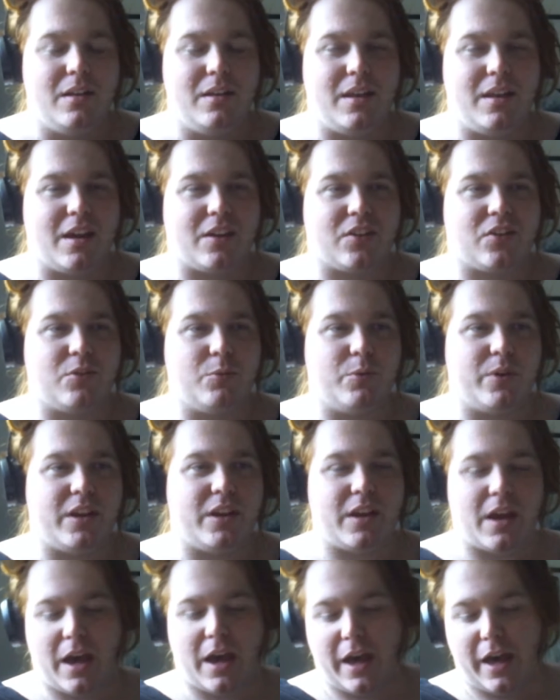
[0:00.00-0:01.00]
Next
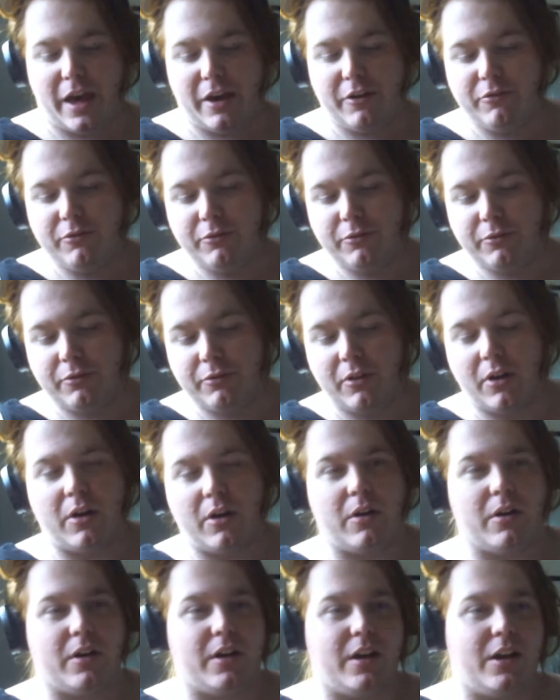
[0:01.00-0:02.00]
we have,
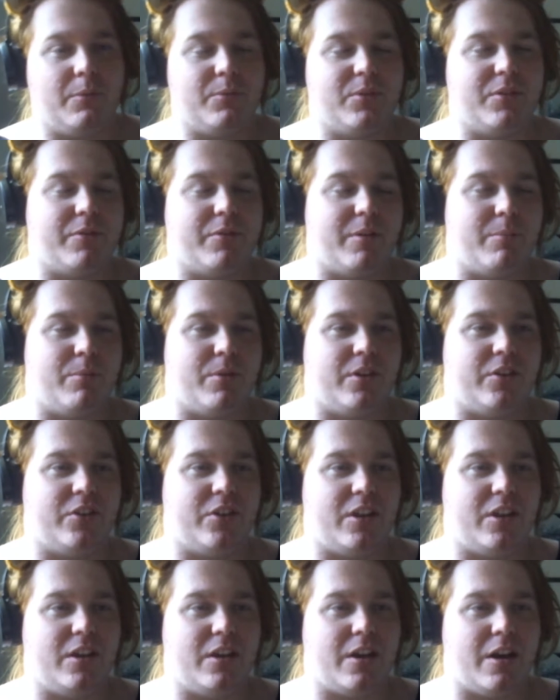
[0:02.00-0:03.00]
it helps if I
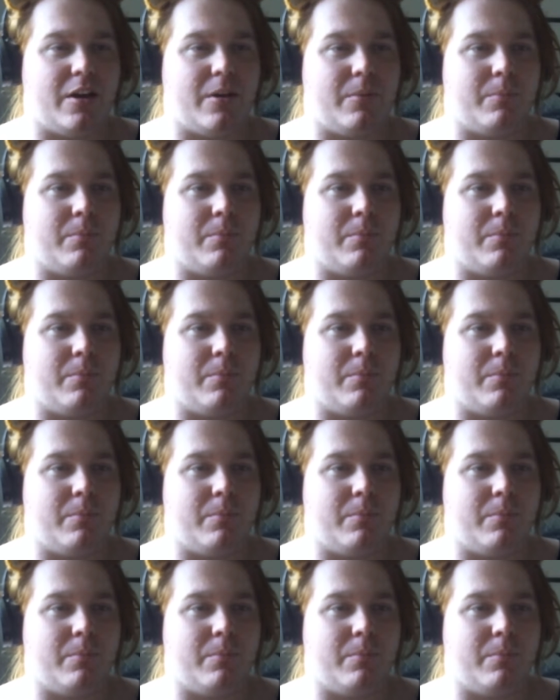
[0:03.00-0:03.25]
press the,